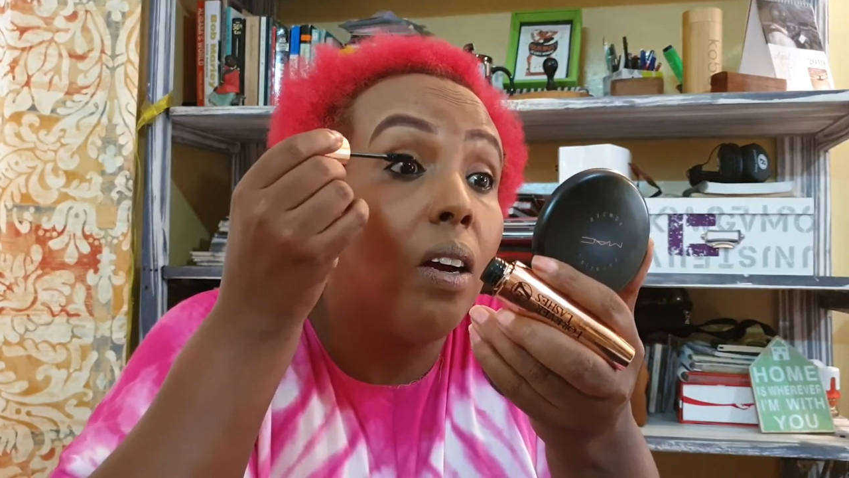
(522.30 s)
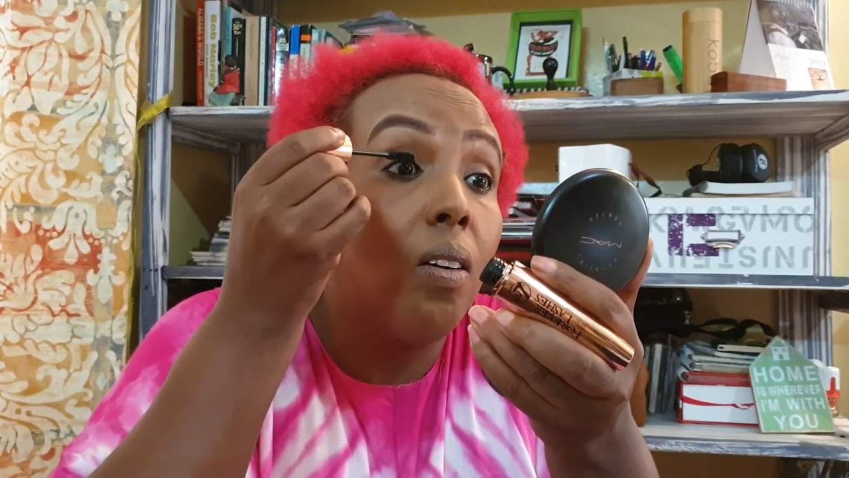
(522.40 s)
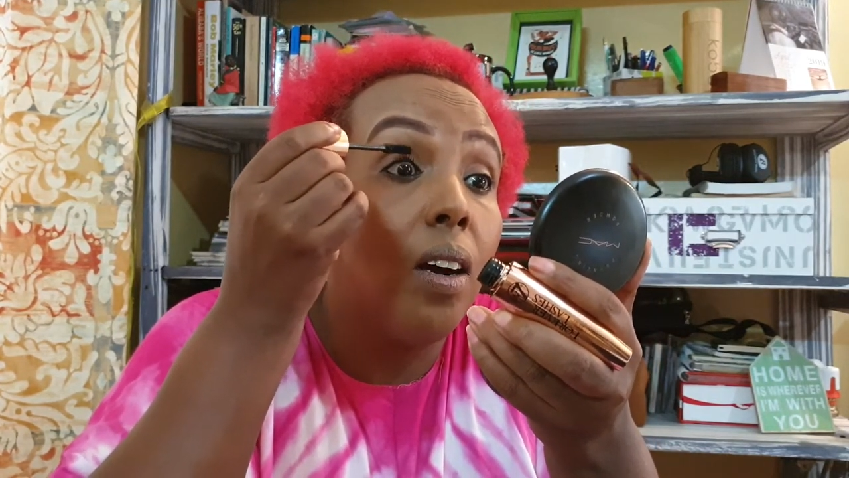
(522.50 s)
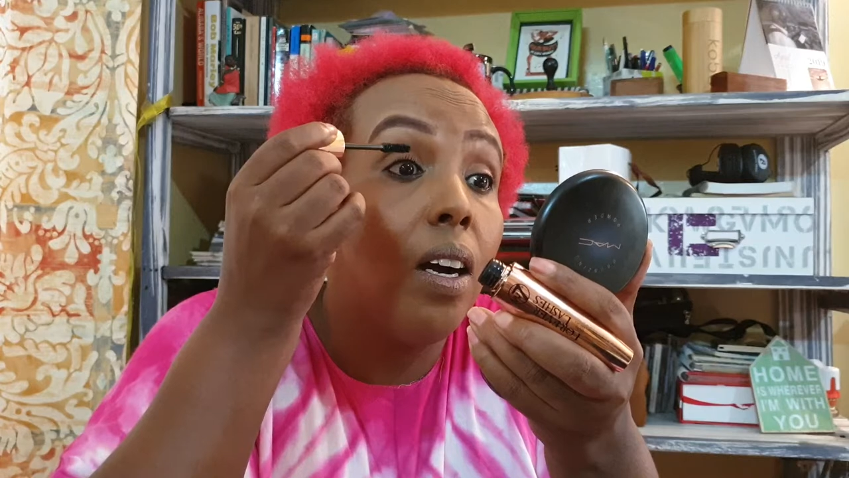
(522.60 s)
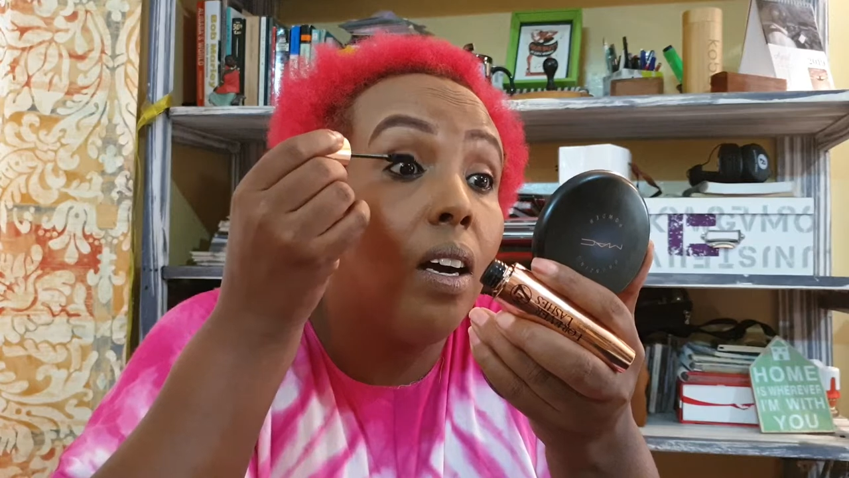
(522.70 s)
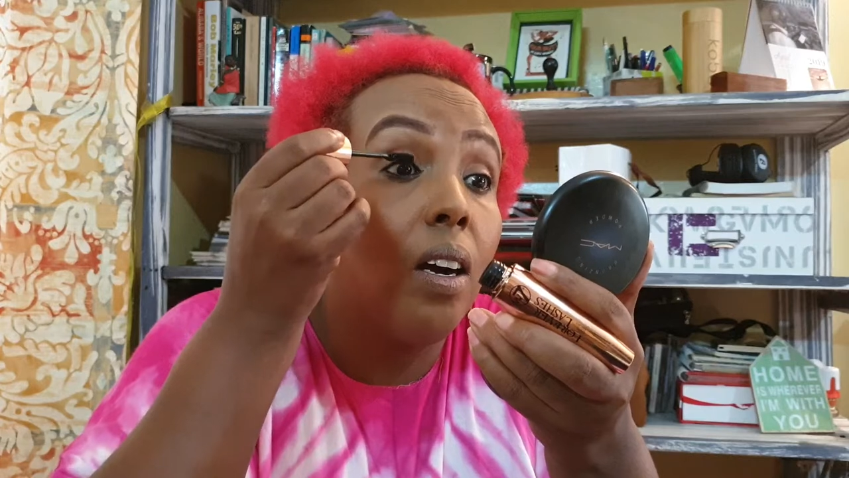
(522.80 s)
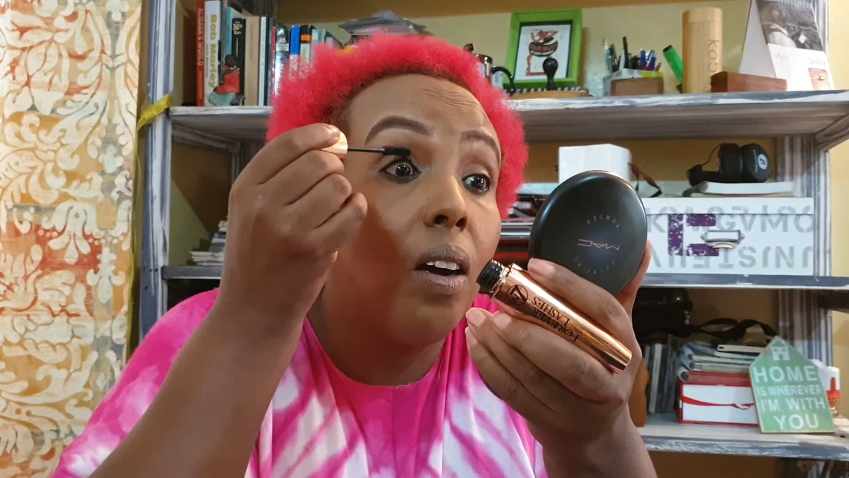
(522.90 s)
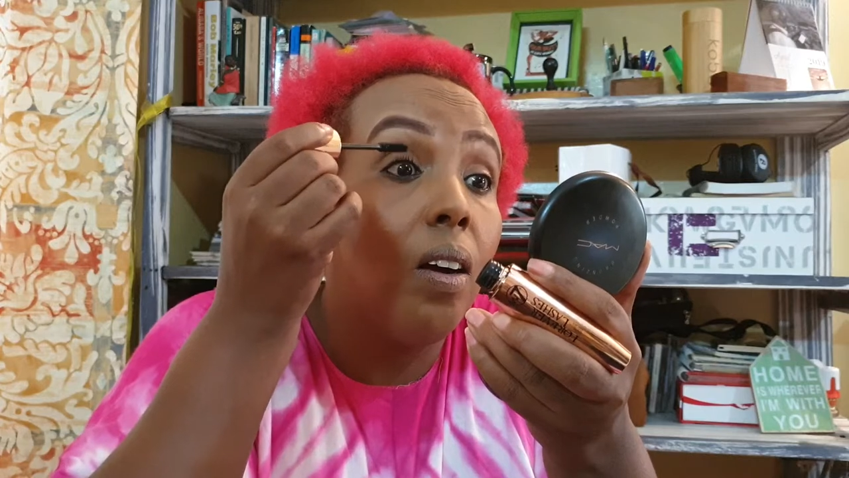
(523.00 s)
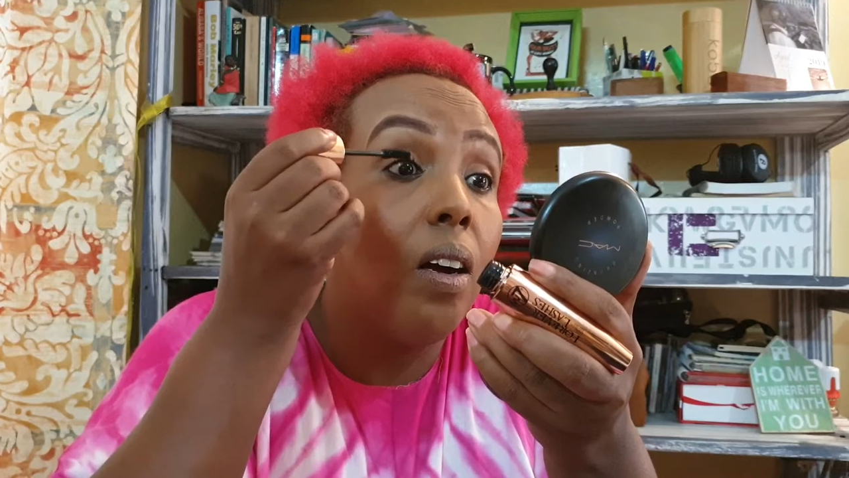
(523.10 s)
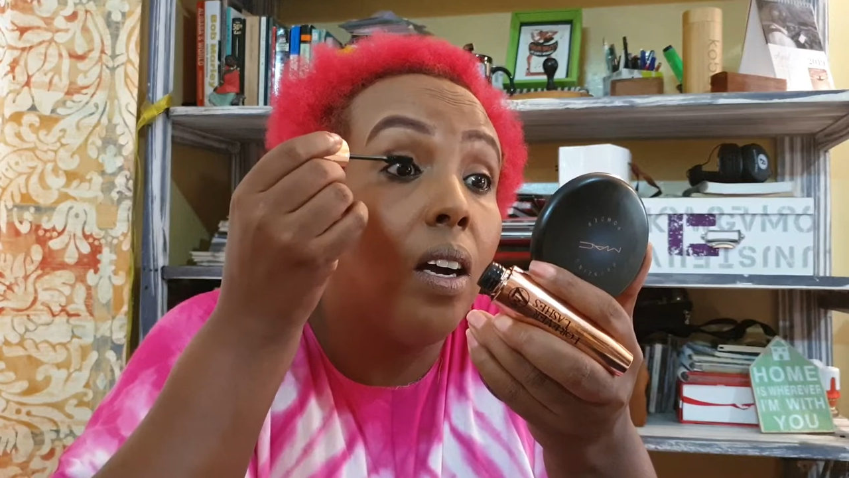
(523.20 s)

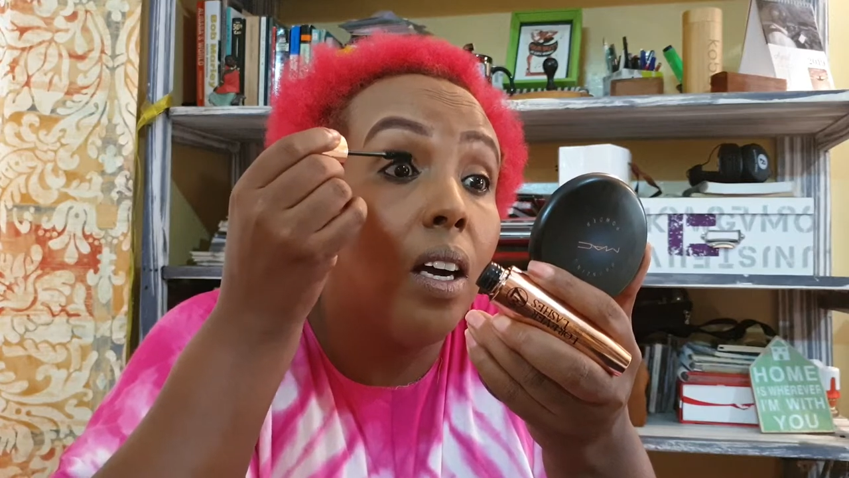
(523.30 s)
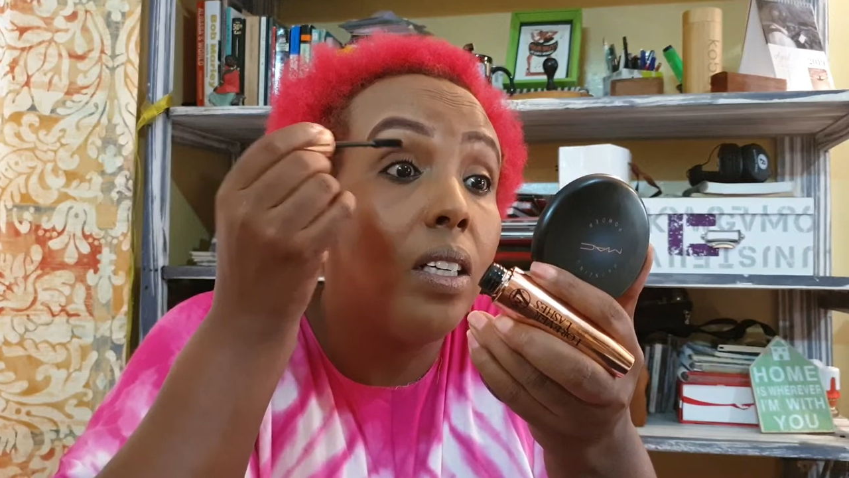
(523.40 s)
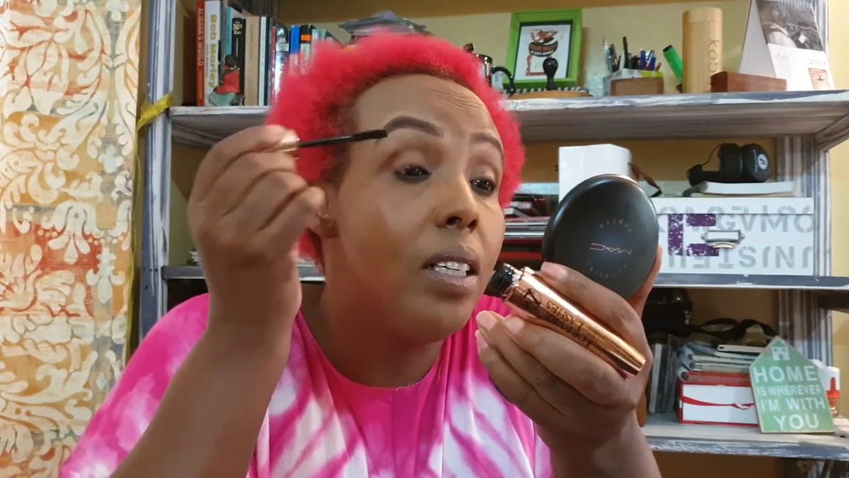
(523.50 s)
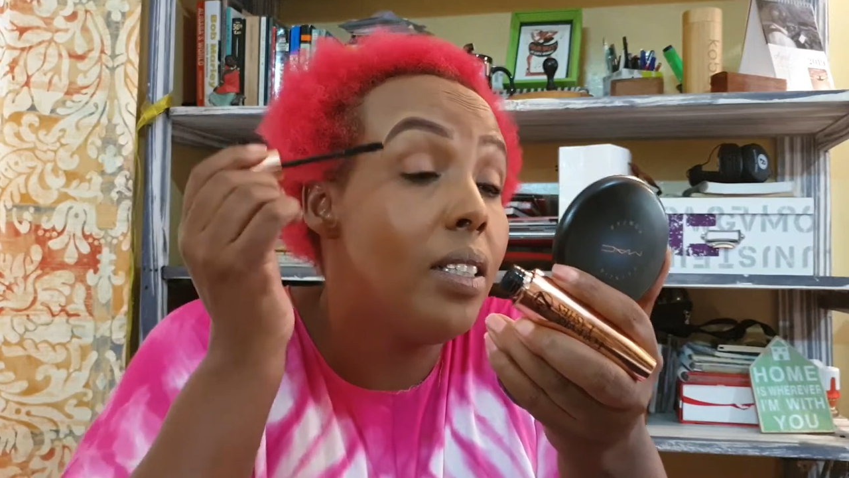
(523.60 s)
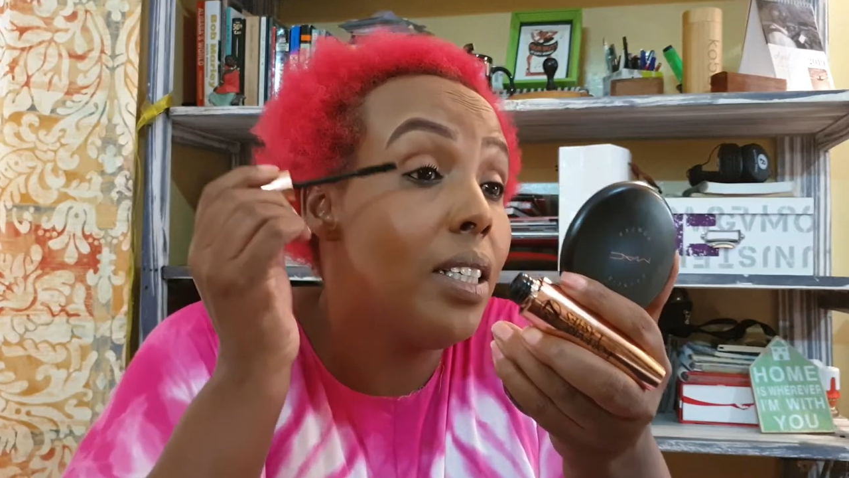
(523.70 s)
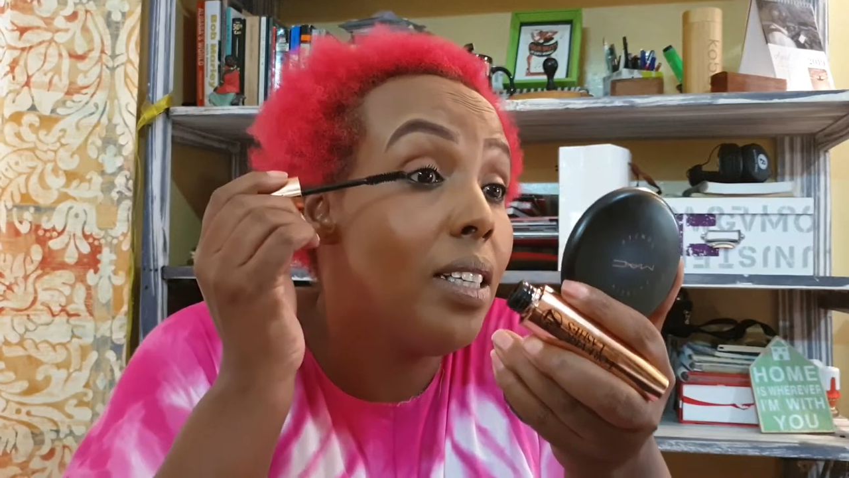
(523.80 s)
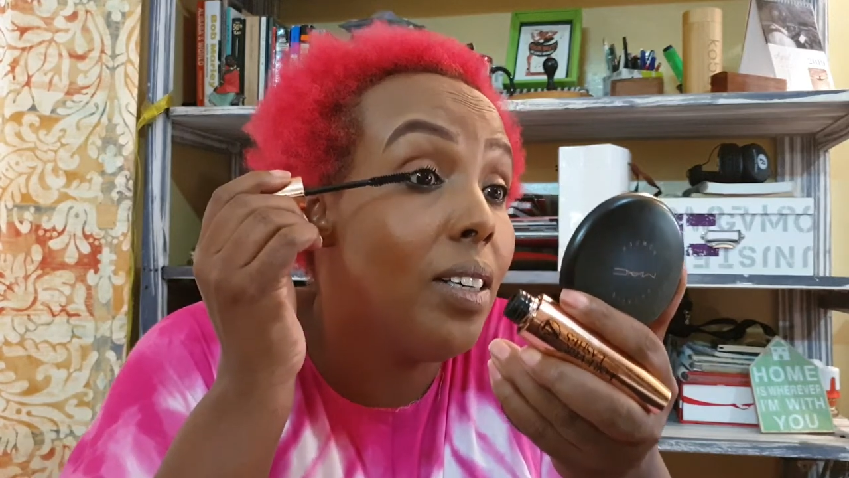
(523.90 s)
Wow. Just